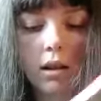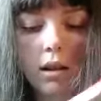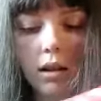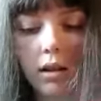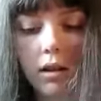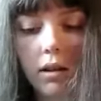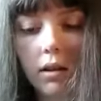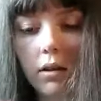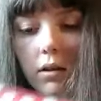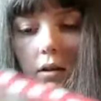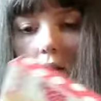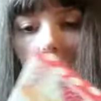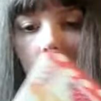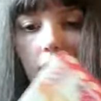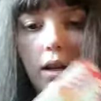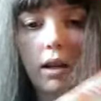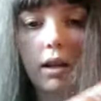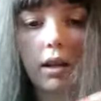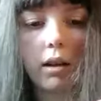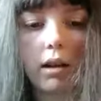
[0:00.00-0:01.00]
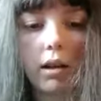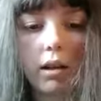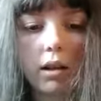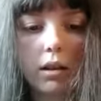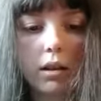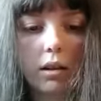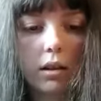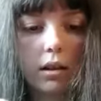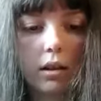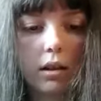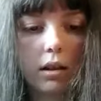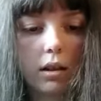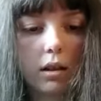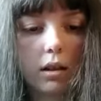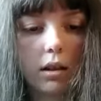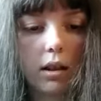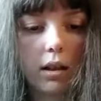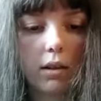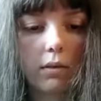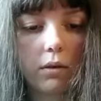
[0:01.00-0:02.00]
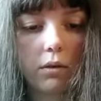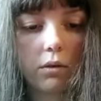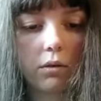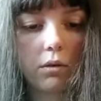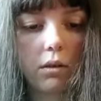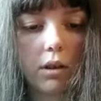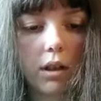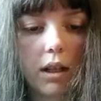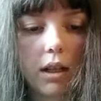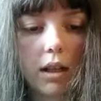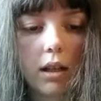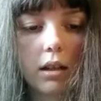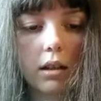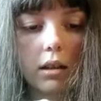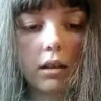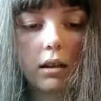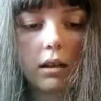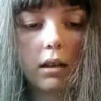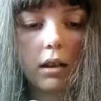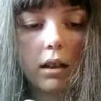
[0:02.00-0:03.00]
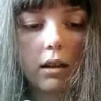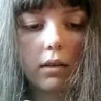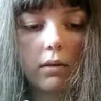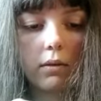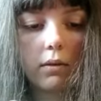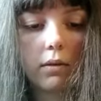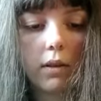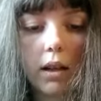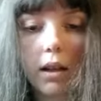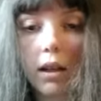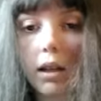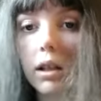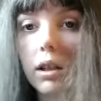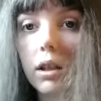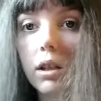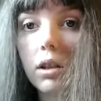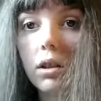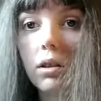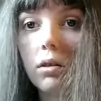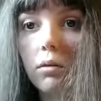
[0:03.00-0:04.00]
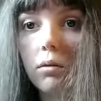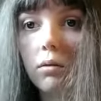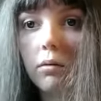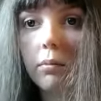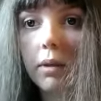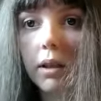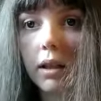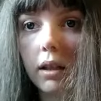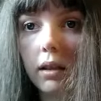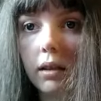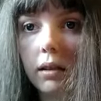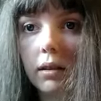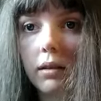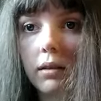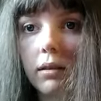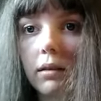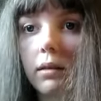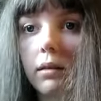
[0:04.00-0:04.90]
which I can have a look at if I can open it.